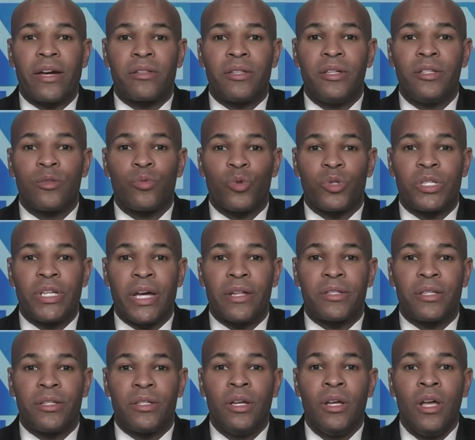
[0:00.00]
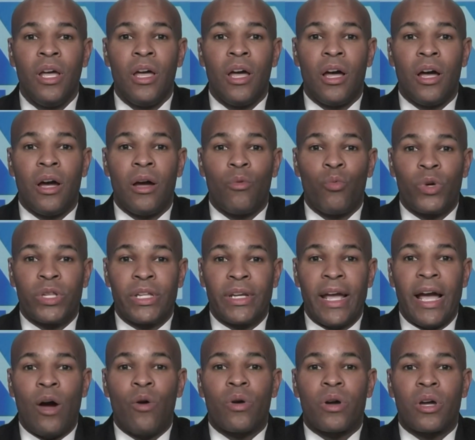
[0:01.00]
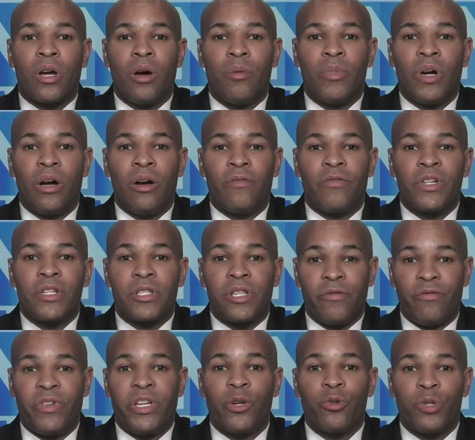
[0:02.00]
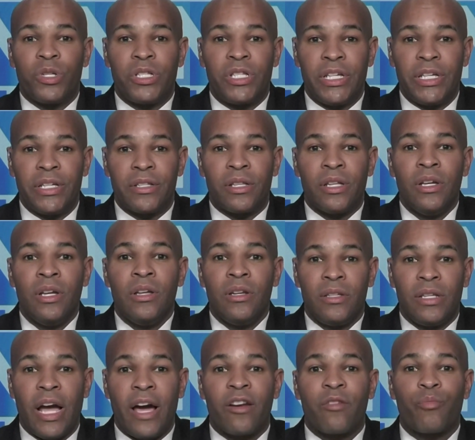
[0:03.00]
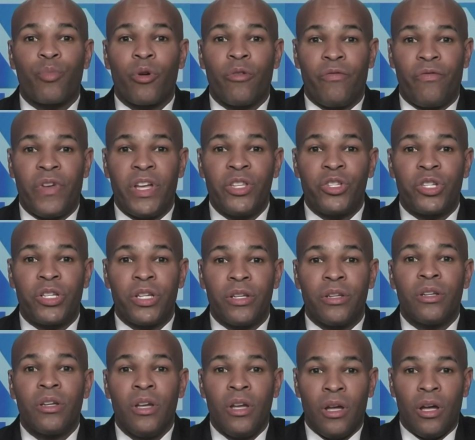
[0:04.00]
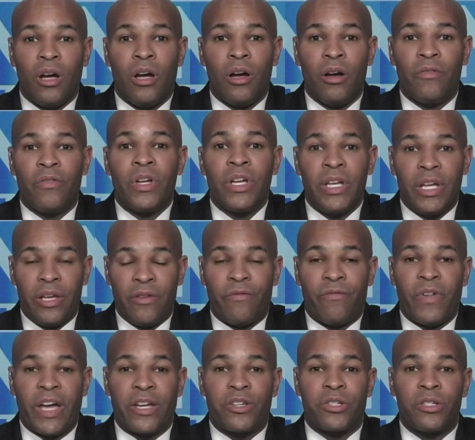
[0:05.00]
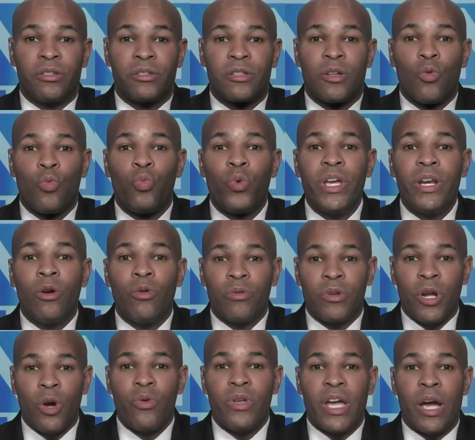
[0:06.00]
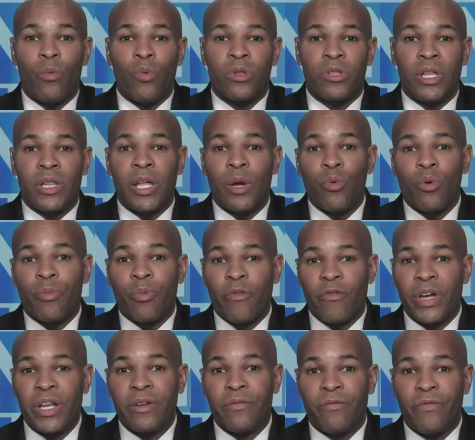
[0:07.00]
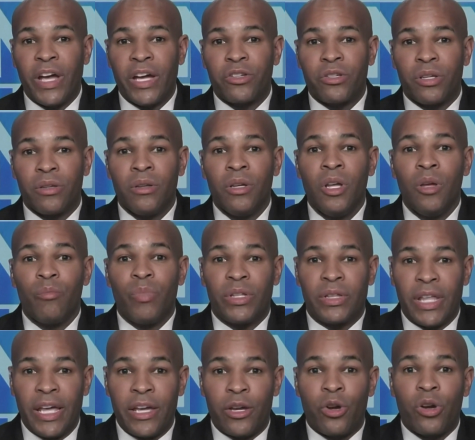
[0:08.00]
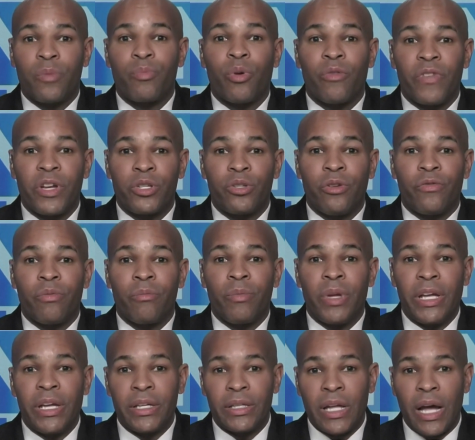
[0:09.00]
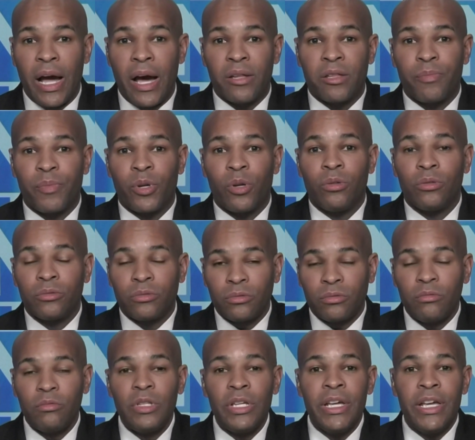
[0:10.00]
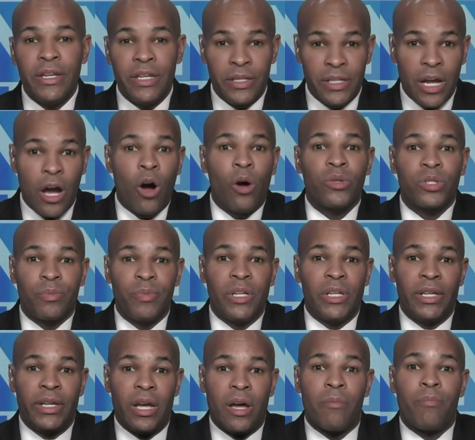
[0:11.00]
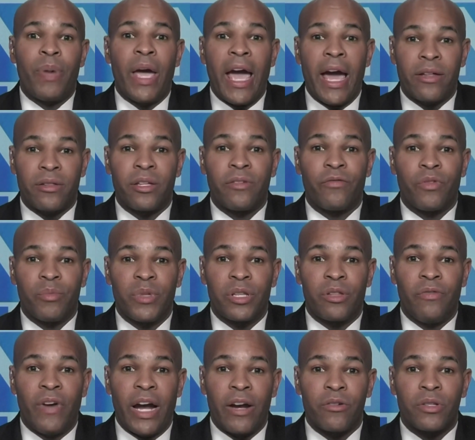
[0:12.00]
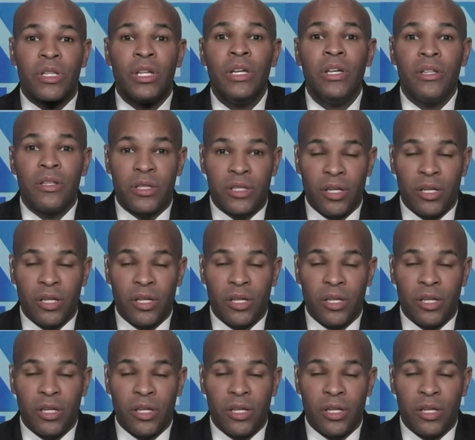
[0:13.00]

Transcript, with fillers: vaccines were tested uh, with an outcome of severe disease, not of prevention of infection. So we don't know yet whether they will prevent infection, but they could prevent you from being in the hospital and ultimately uh, passing from this virus